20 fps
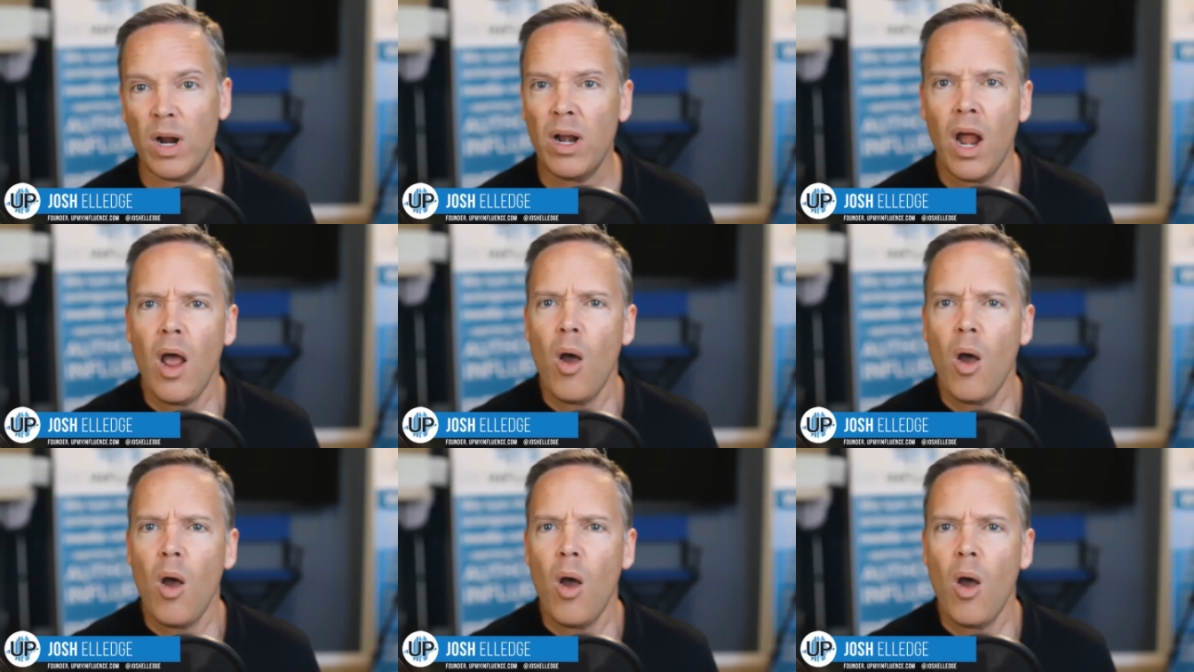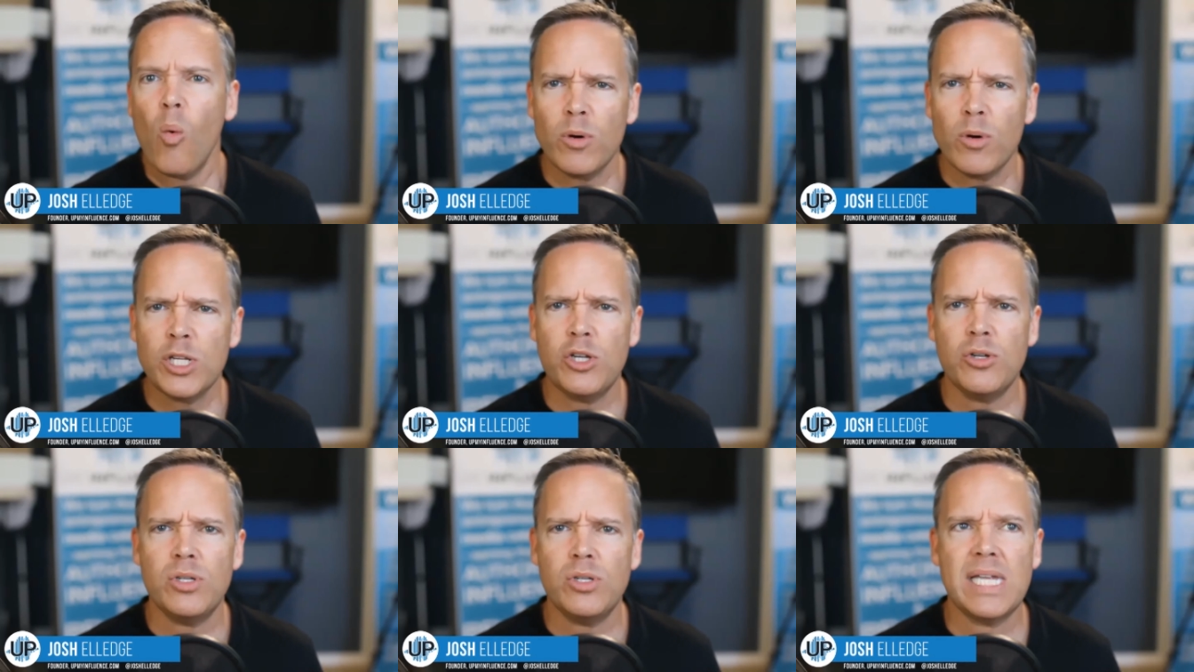What
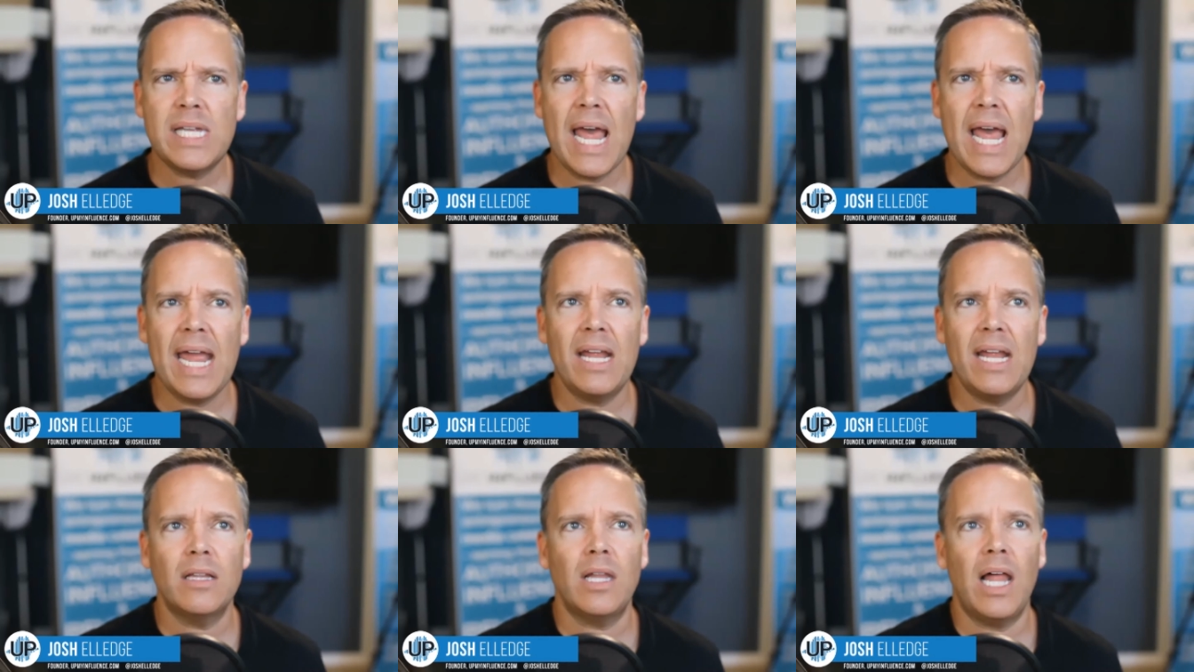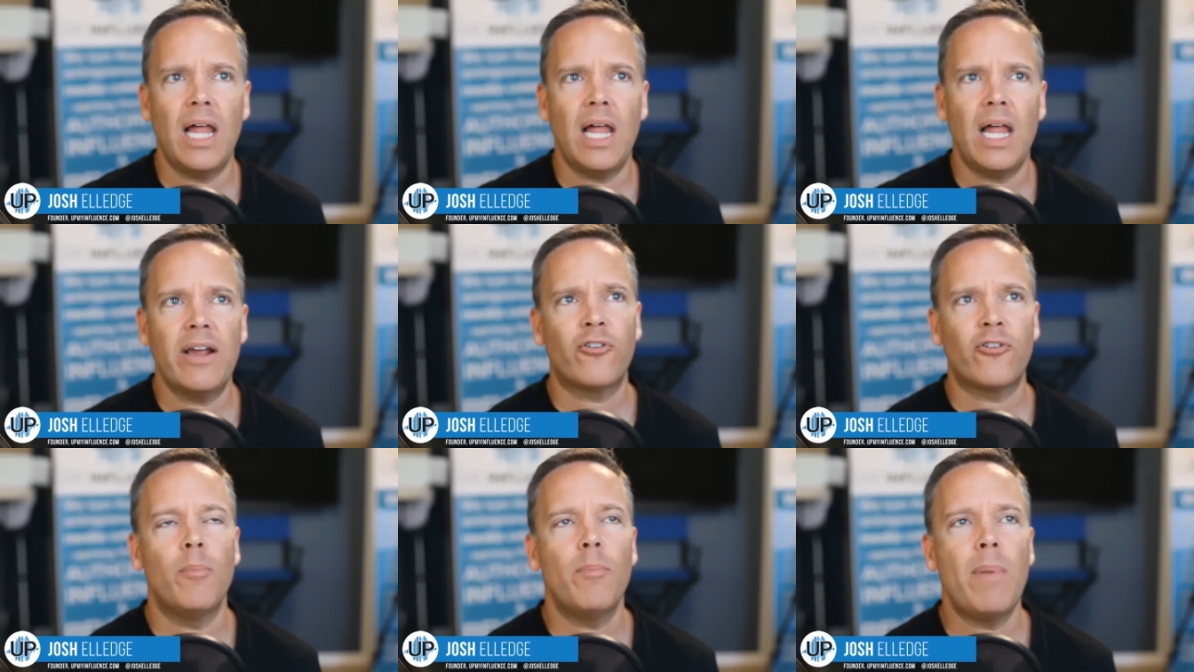would you say,
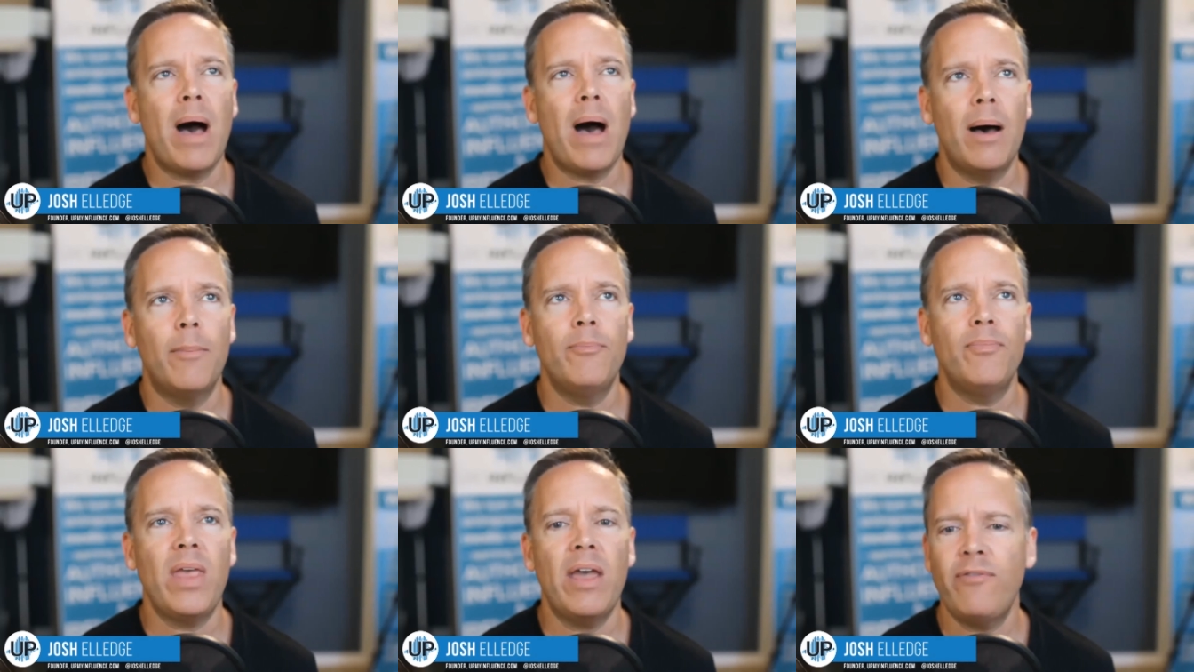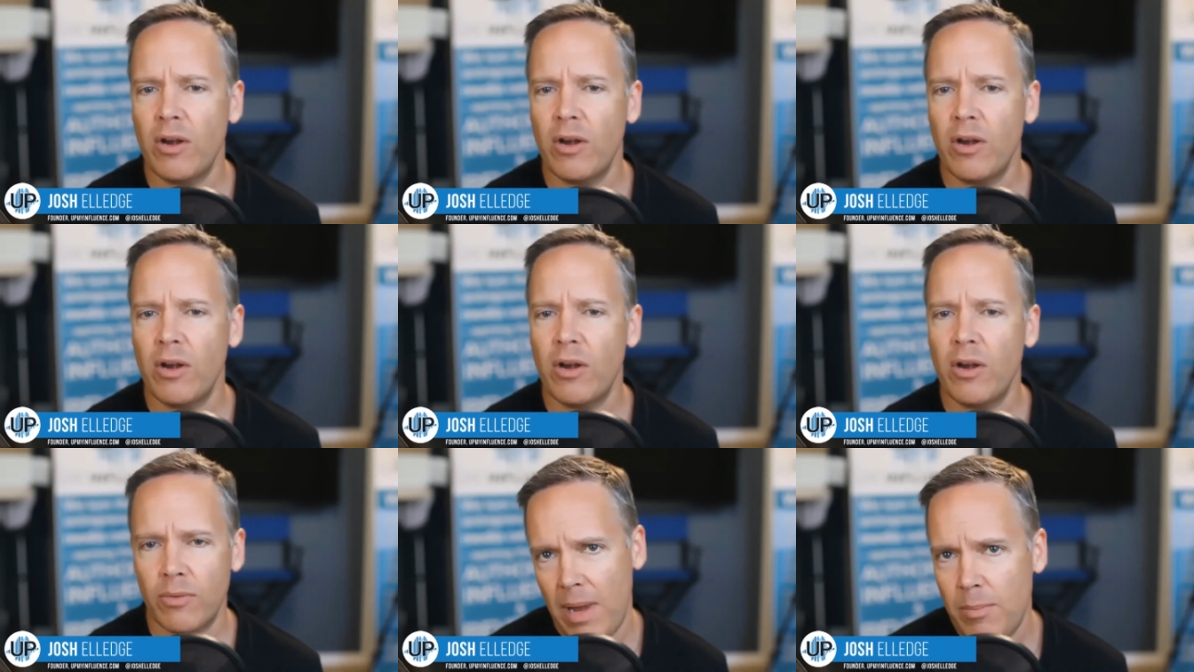like, for a mom,
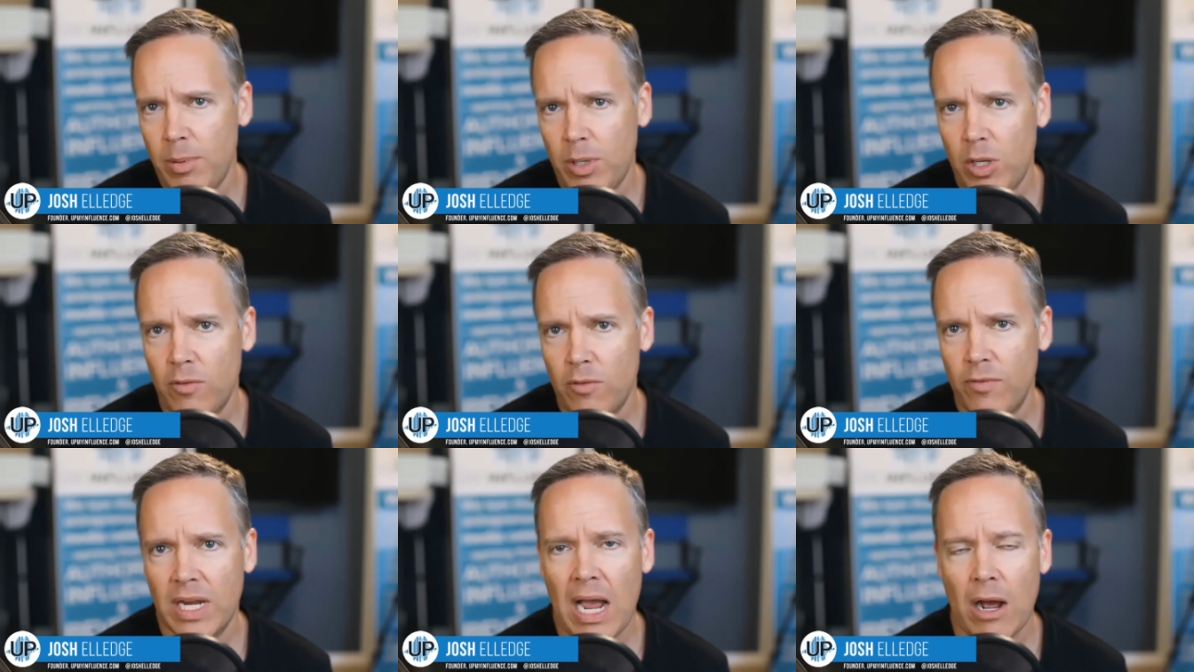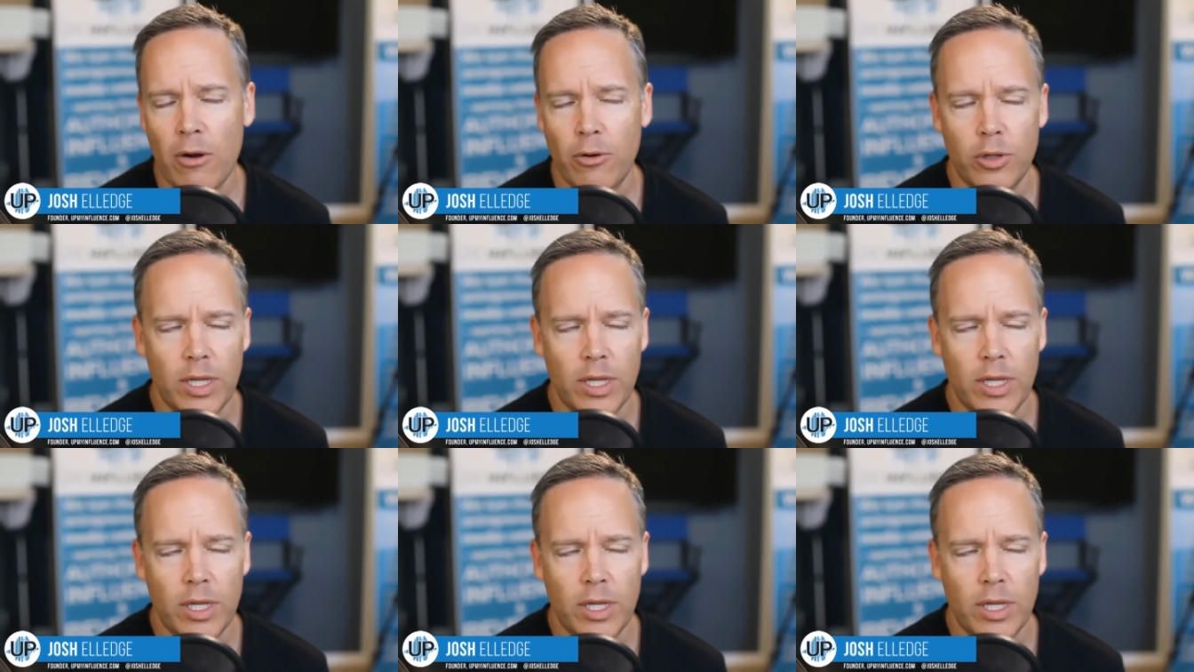and maybe you've
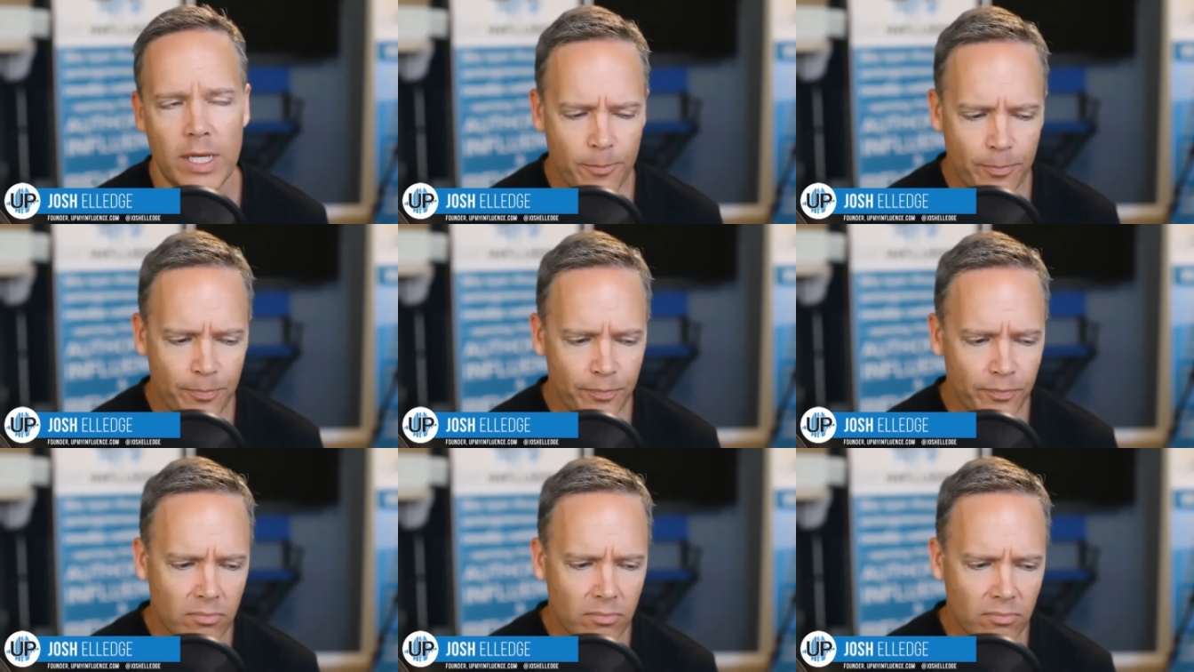encountered this,